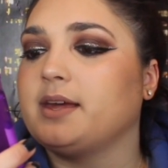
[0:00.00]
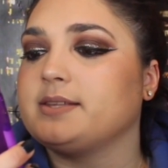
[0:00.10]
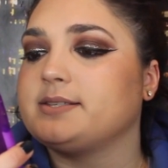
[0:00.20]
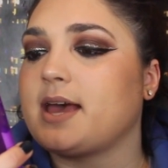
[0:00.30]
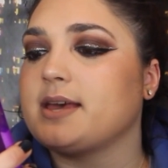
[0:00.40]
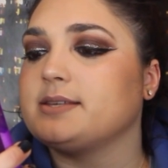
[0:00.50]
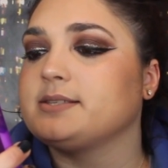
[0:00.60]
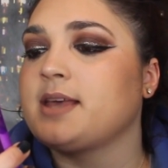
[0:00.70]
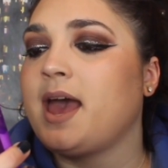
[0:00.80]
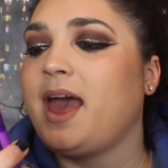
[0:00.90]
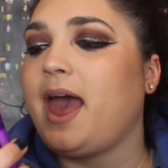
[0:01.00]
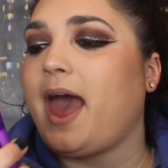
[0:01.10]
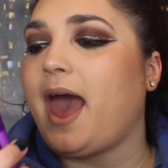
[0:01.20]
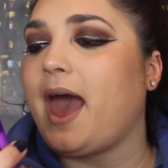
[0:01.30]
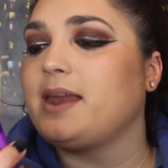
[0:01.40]
It says
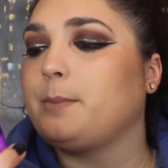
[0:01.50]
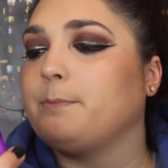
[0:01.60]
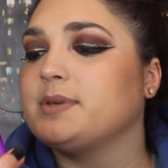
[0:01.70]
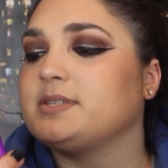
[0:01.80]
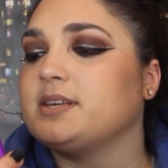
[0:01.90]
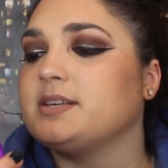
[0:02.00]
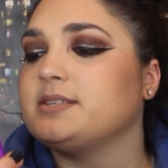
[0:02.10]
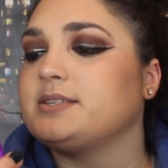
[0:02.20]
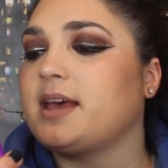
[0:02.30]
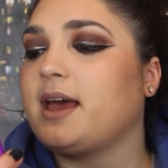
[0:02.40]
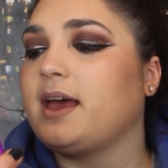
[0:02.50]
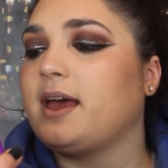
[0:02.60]
at Mrs.